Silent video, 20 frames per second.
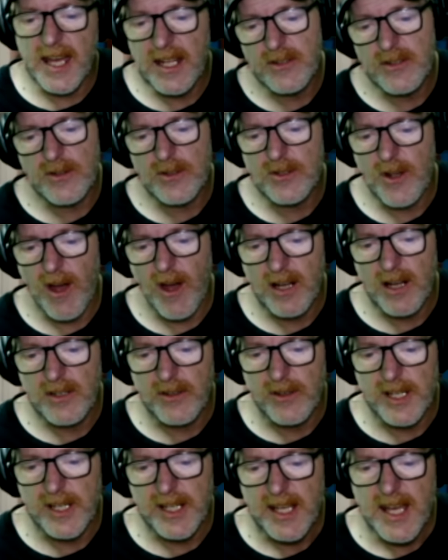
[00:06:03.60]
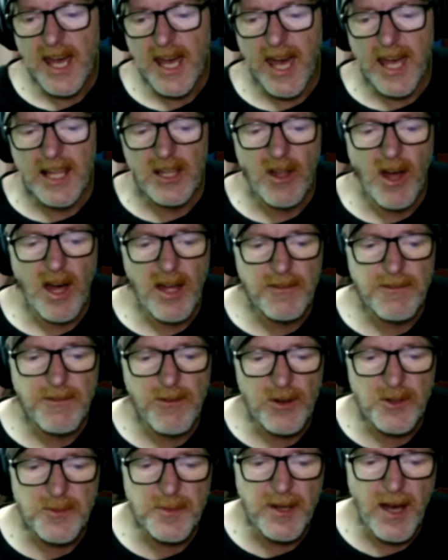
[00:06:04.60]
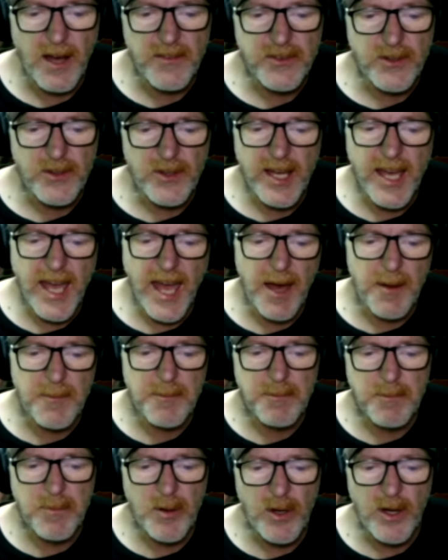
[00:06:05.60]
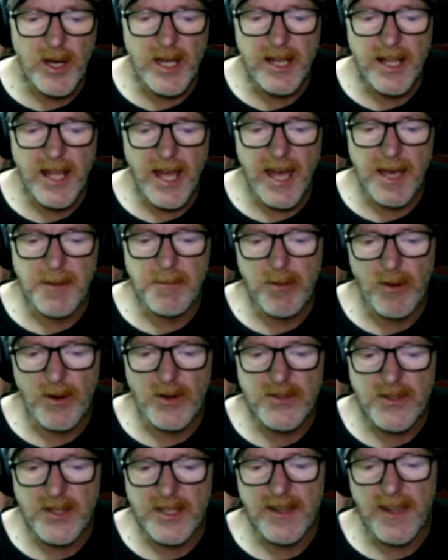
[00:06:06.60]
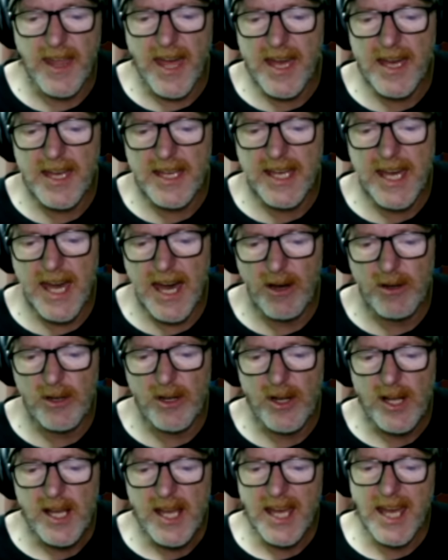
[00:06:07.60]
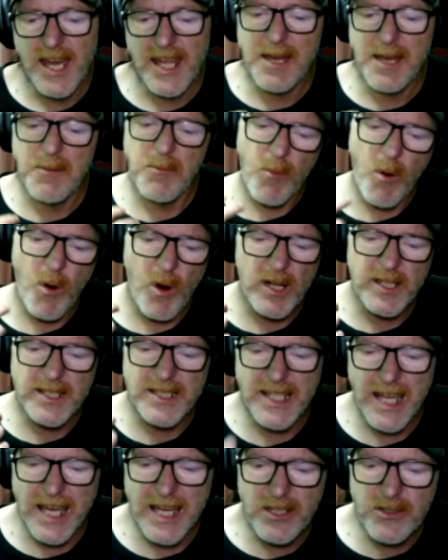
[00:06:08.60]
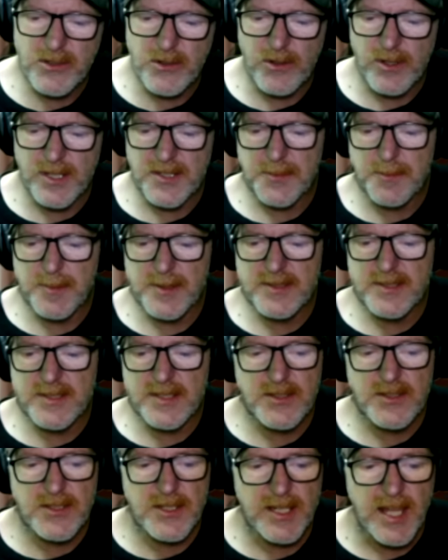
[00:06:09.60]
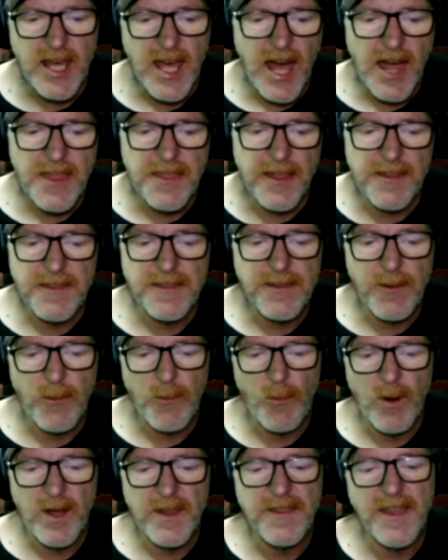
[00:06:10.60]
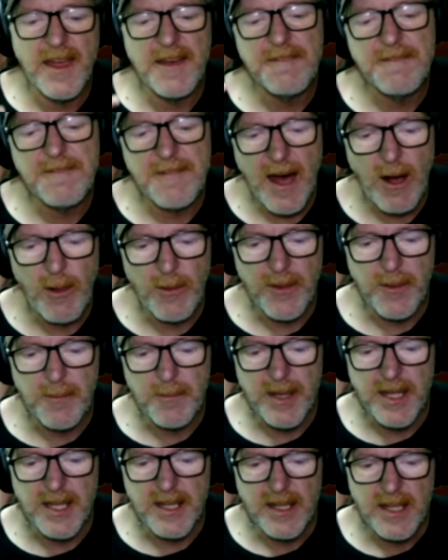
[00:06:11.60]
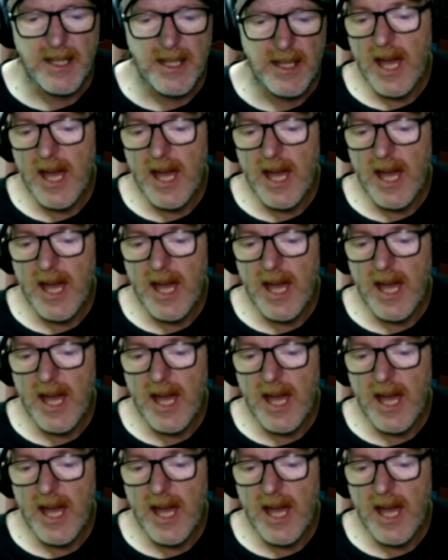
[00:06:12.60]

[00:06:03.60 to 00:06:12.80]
danger doctrine, a law enforcement officer can't put a person they encounter in a more dangerous position than the one they found them in.